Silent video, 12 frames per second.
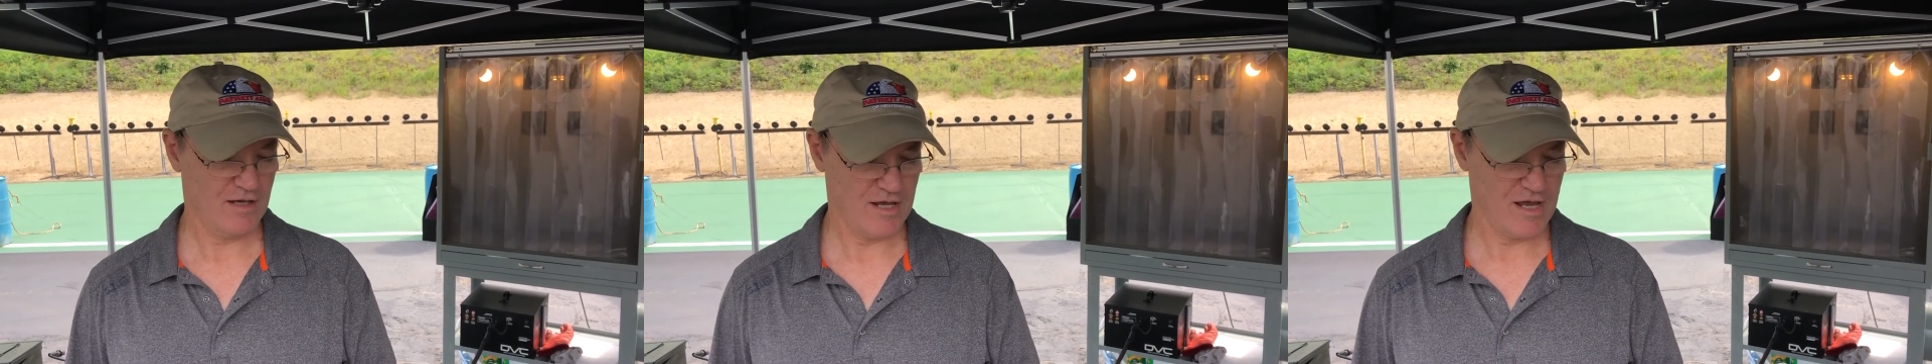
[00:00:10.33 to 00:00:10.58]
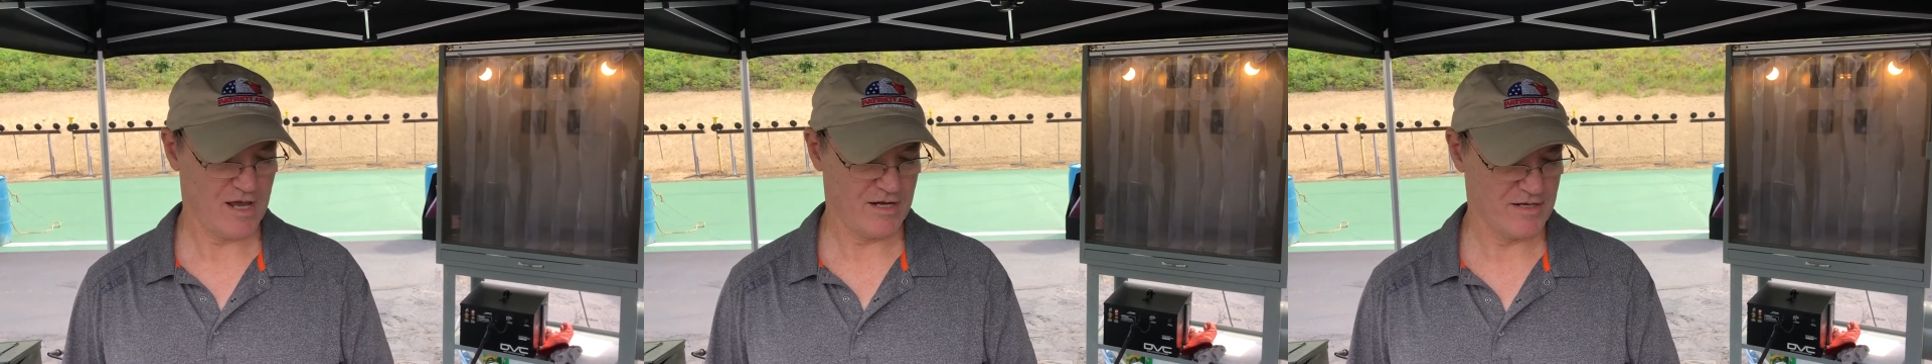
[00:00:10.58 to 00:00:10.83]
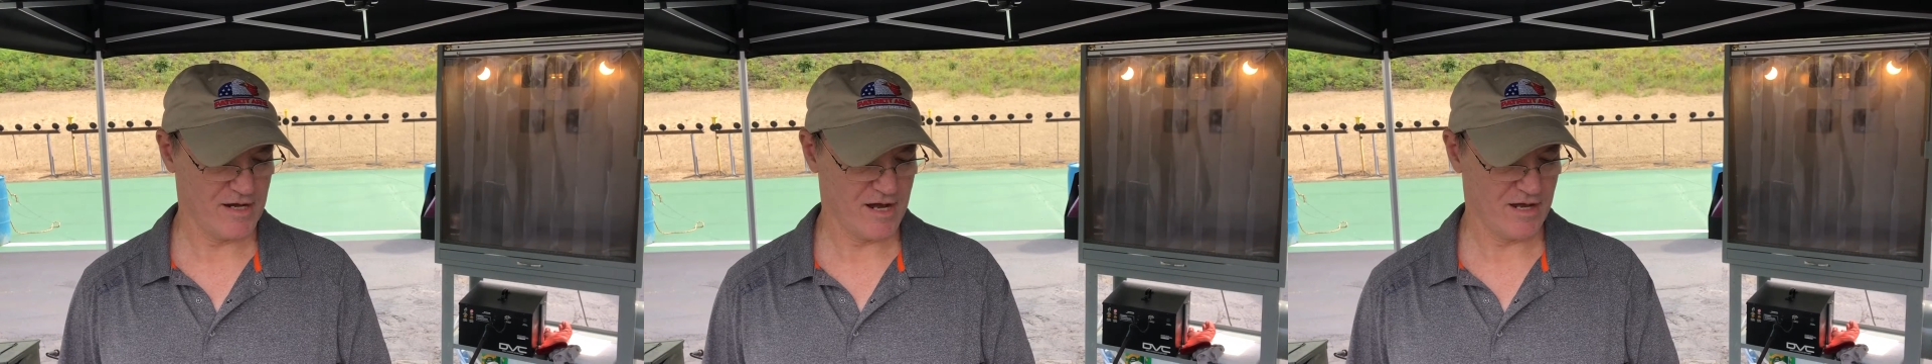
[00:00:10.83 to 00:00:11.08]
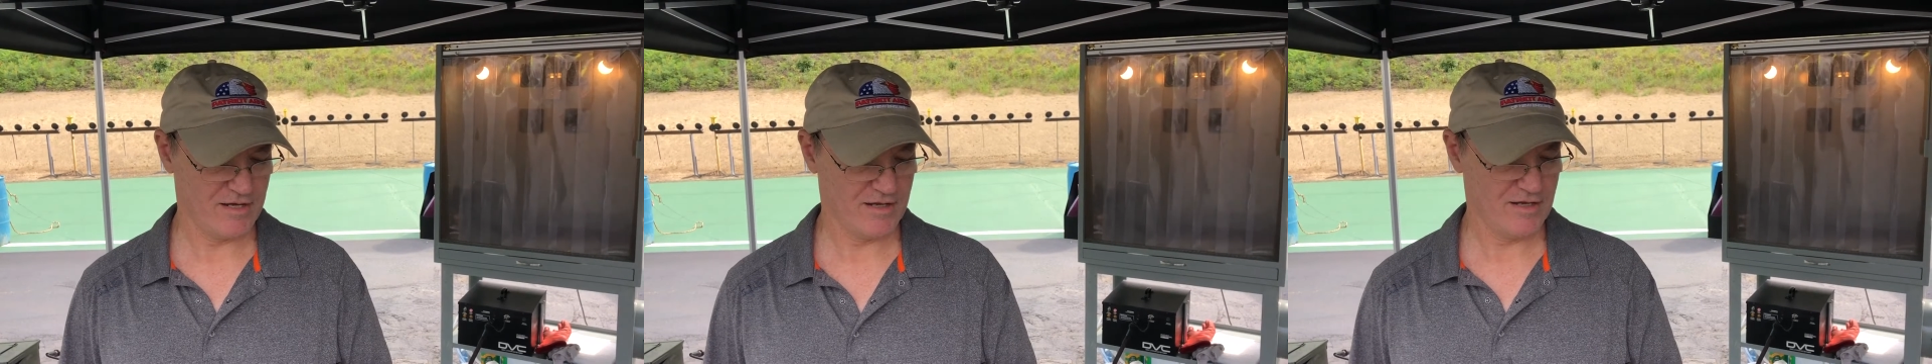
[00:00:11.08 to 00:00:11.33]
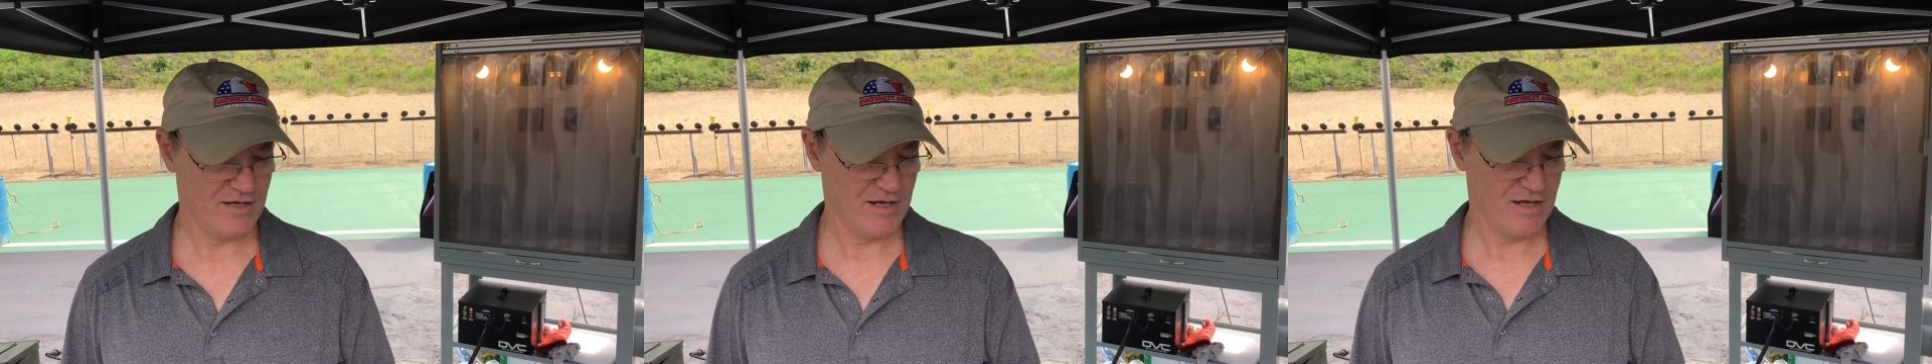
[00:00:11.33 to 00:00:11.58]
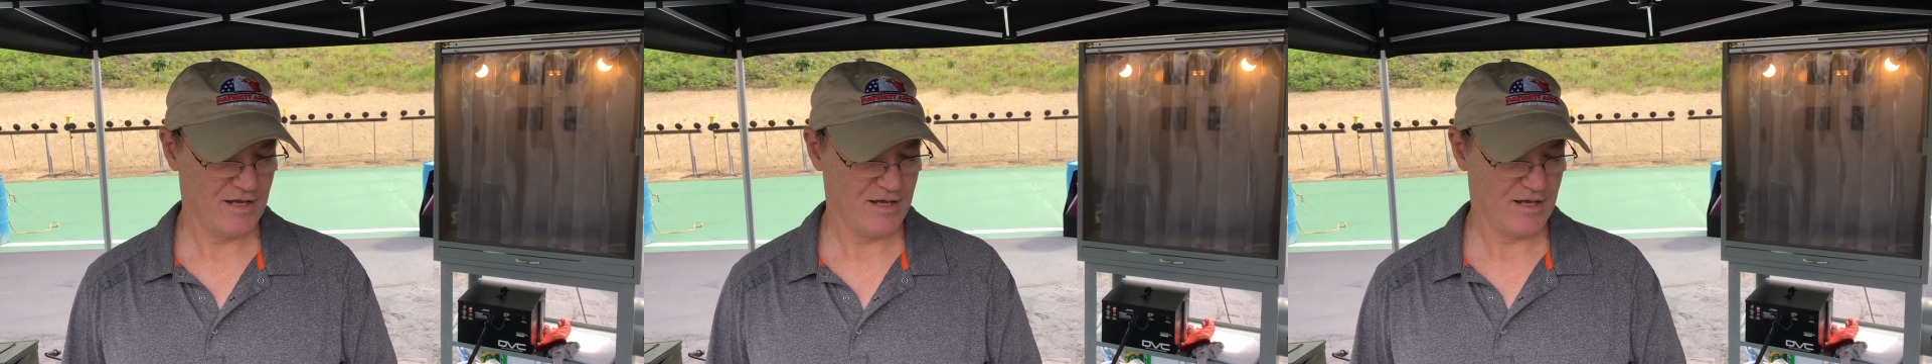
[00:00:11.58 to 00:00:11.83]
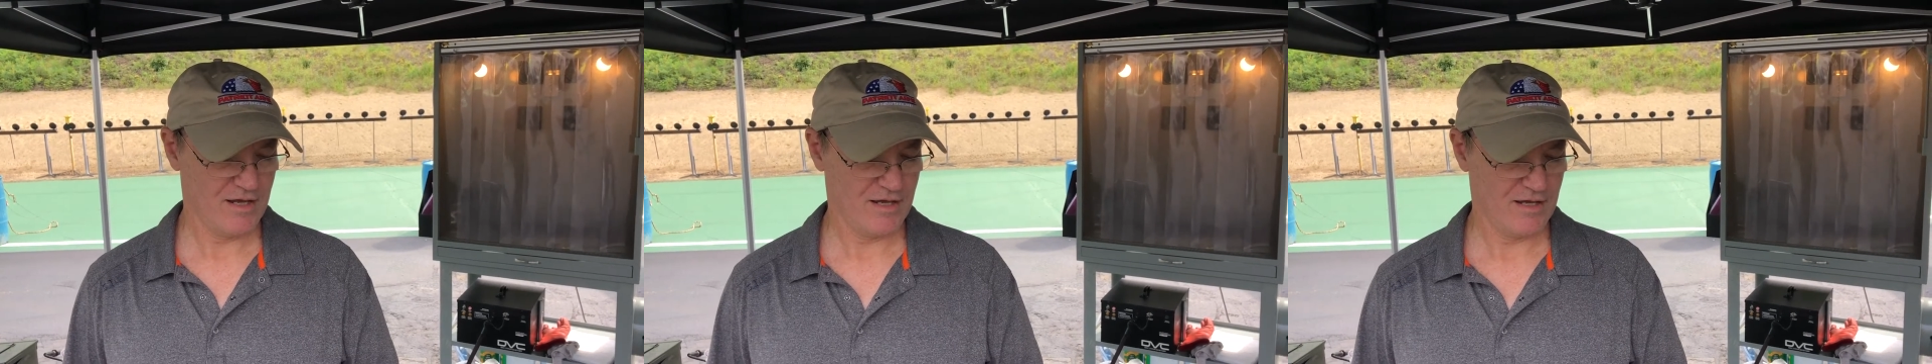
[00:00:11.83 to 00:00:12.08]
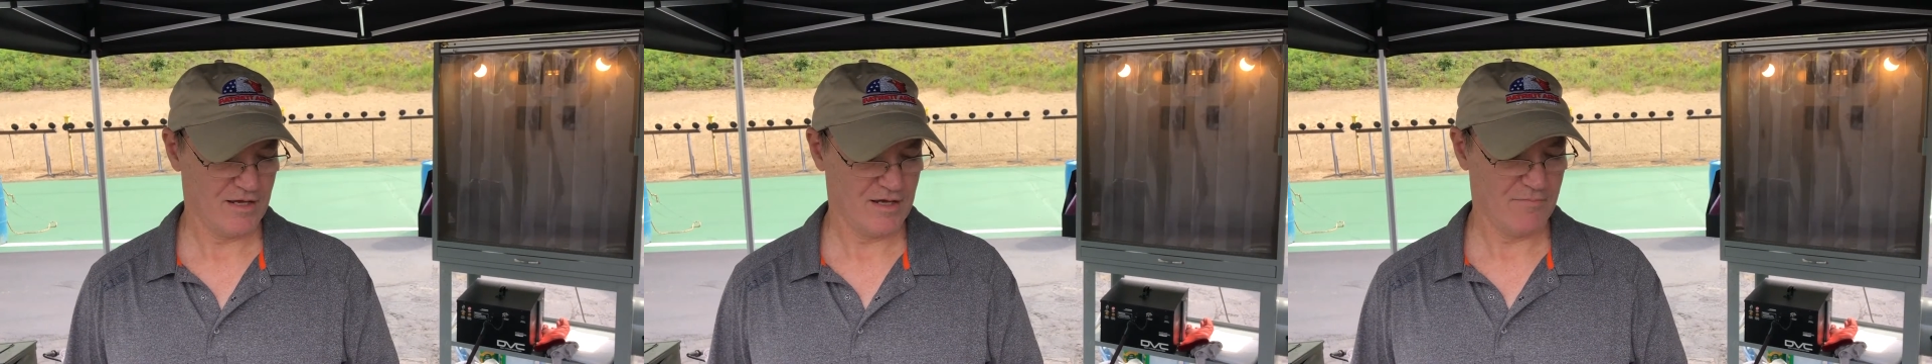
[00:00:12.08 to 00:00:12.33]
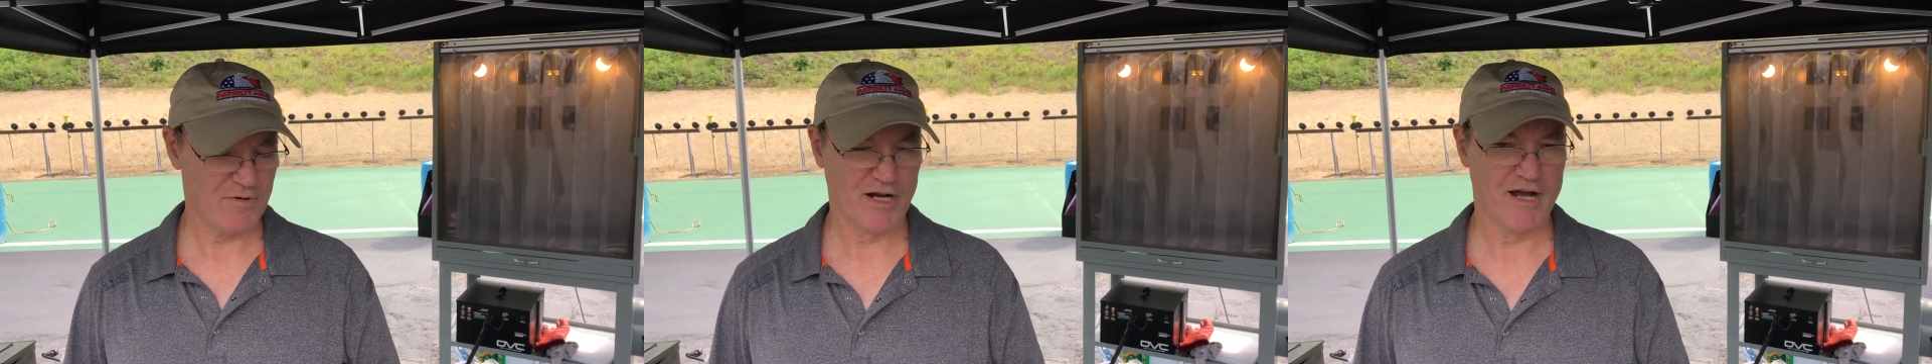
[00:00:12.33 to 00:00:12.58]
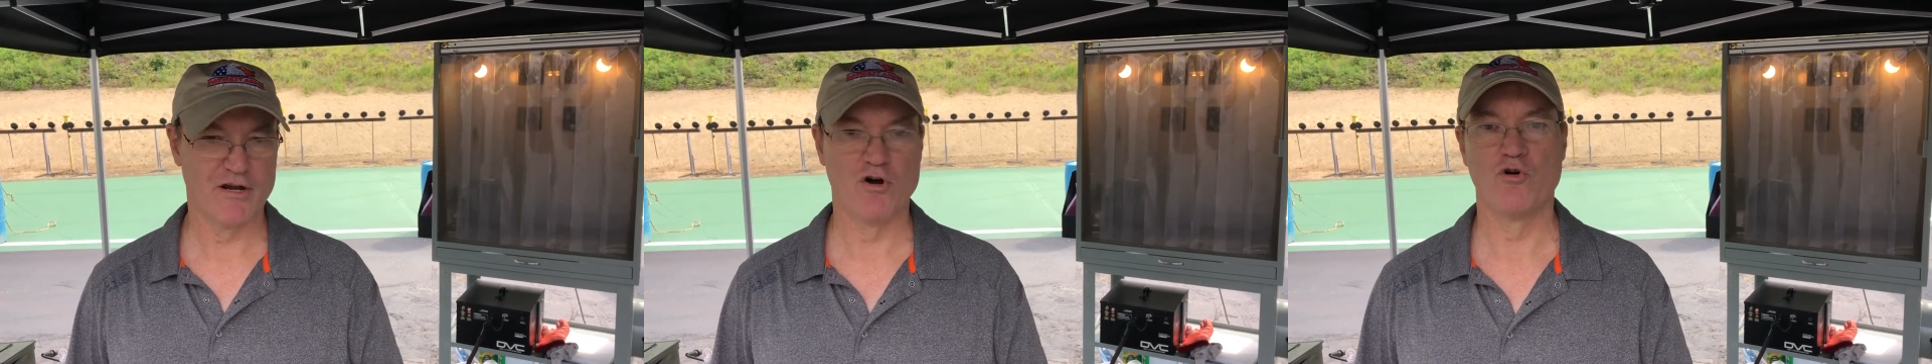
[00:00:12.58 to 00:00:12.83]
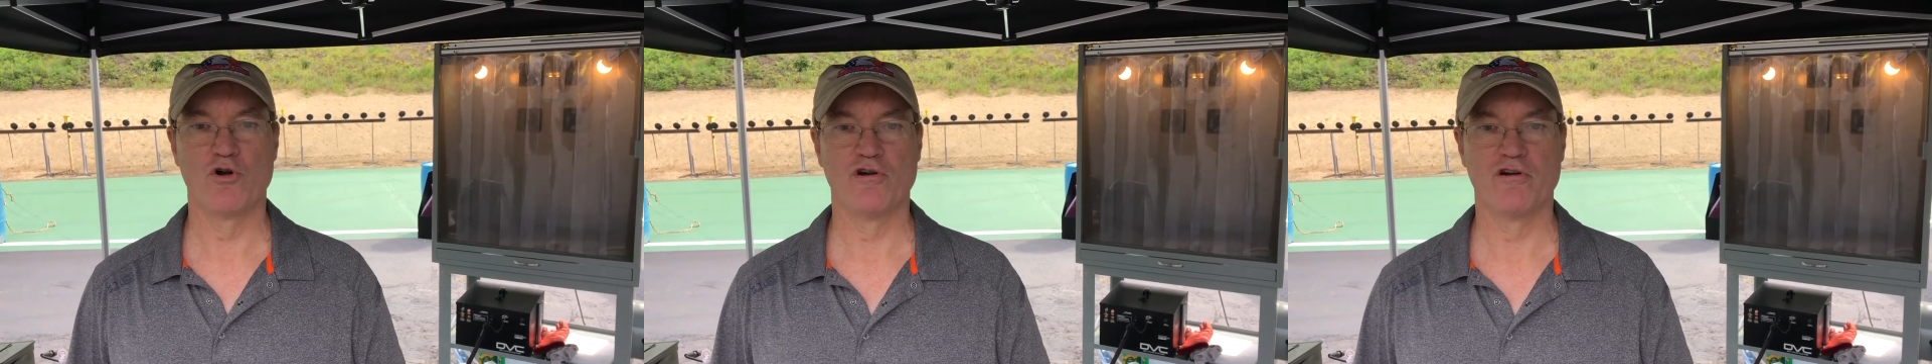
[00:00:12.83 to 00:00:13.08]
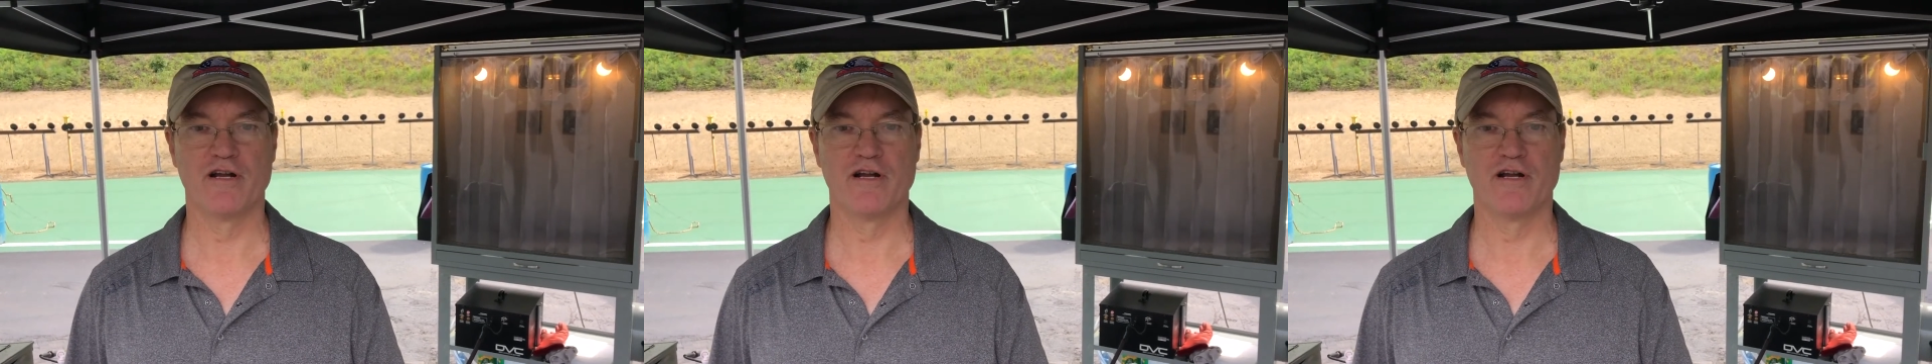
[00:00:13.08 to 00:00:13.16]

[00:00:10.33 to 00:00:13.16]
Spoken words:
and I'm a gun owner,